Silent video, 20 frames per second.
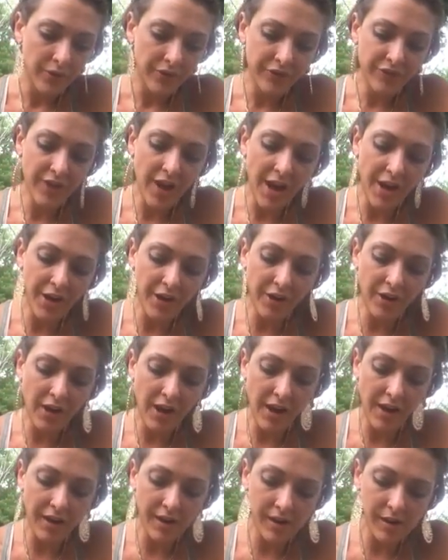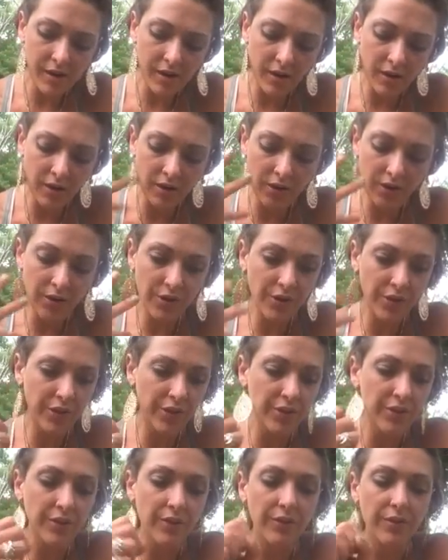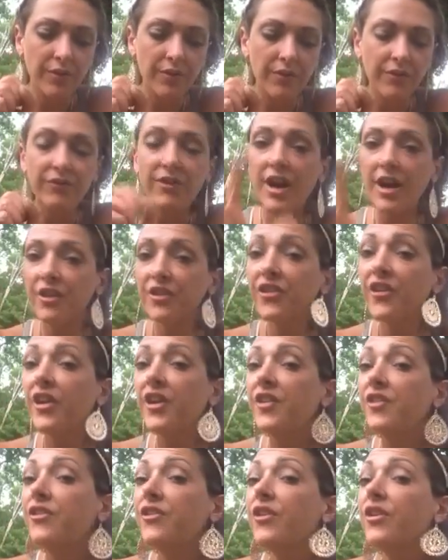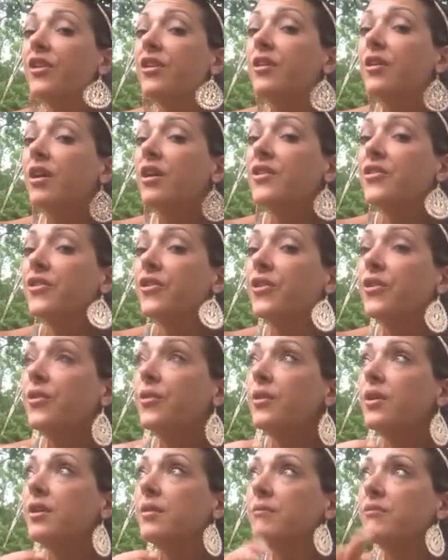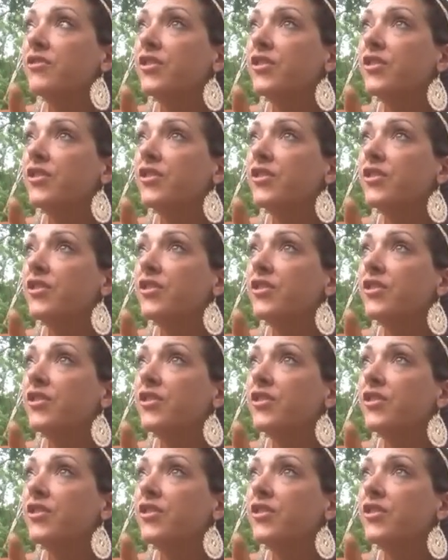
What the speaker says: fire, air, earth. Fire signs are also